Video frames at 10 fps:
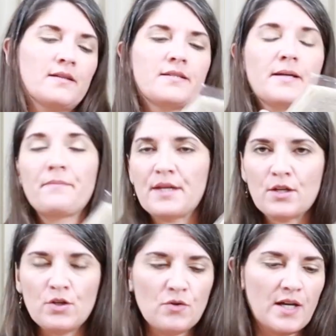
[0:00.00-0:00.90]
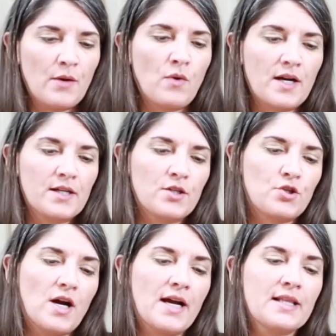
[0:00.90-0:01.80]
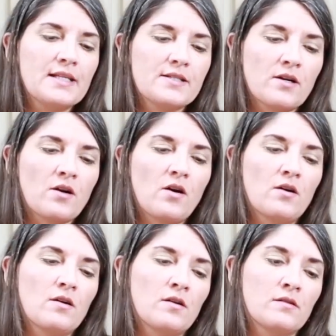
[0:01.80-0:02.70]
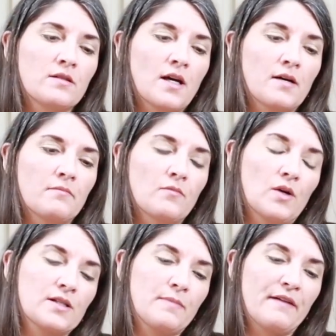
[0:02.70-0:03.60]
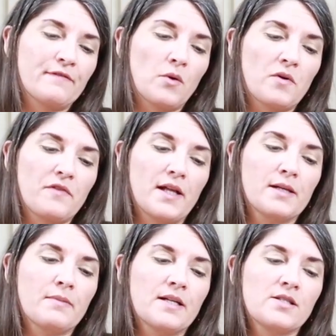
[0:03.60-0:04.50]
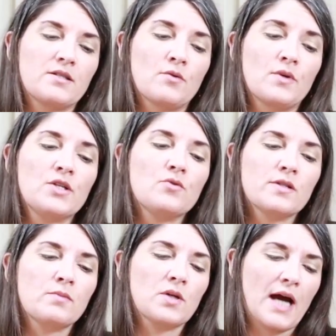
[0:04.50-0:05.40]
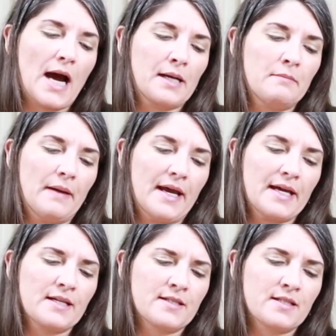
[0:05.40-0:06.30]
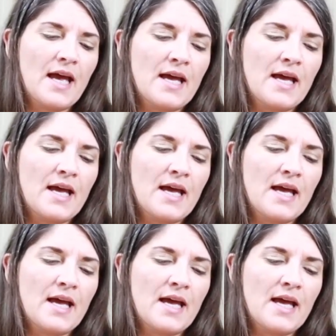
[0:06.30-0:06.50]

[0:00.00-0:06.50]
something new that I wanted to try, and these are called, well, it's by Flower Valley, but it's the reusable cotton bags,